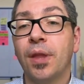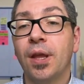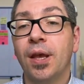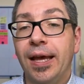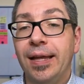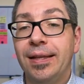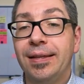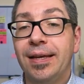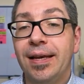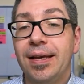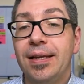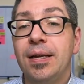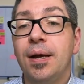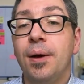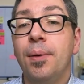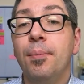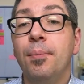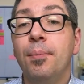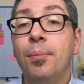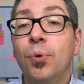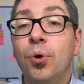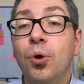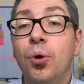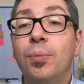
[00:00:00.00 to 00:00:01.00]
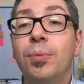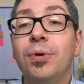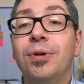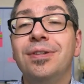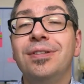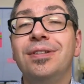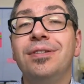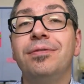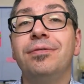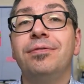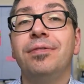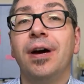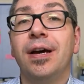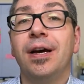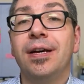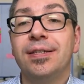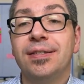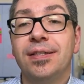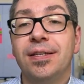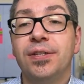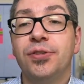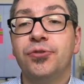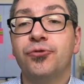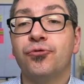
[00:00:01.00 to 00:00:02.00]
And then mobile
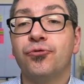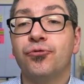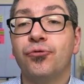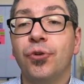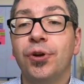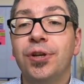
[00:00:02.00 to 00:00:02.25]
devices